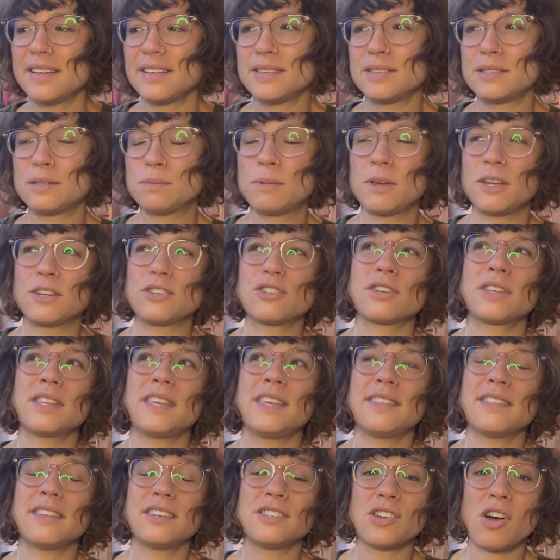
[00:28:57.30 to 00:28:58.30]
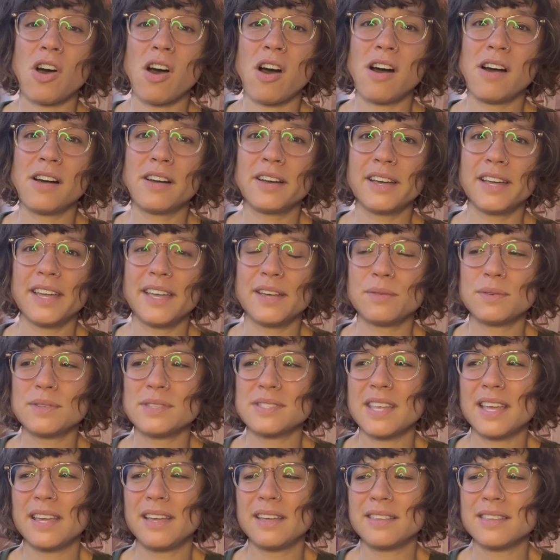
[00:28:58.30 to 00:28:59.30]
especially the dog. It
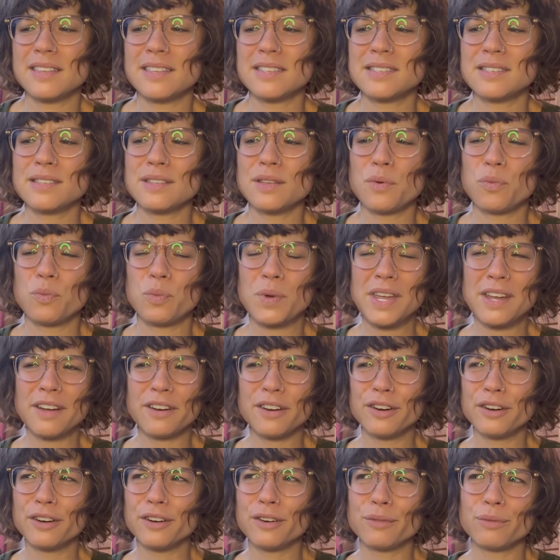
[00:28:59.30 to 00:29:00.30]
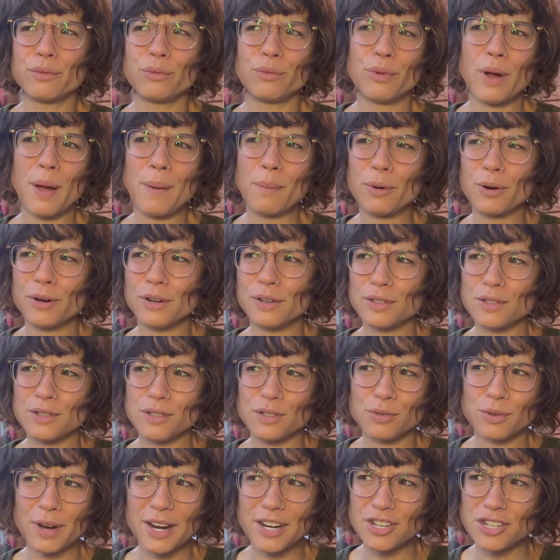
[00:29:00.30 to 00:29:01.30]
was like this weird rubber
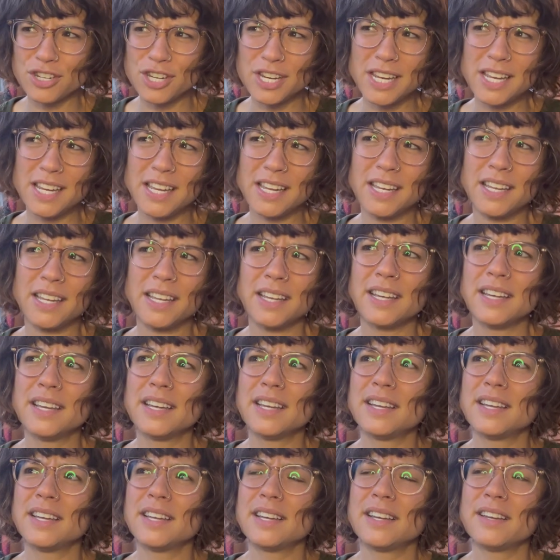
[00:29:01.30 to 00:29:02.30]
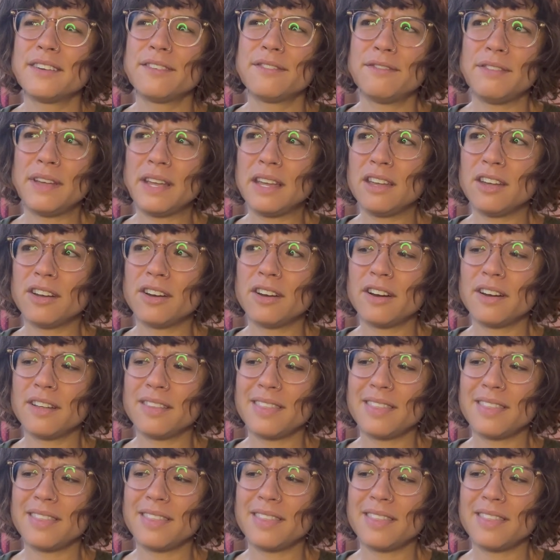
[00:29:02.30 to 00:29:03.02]
stretchy figure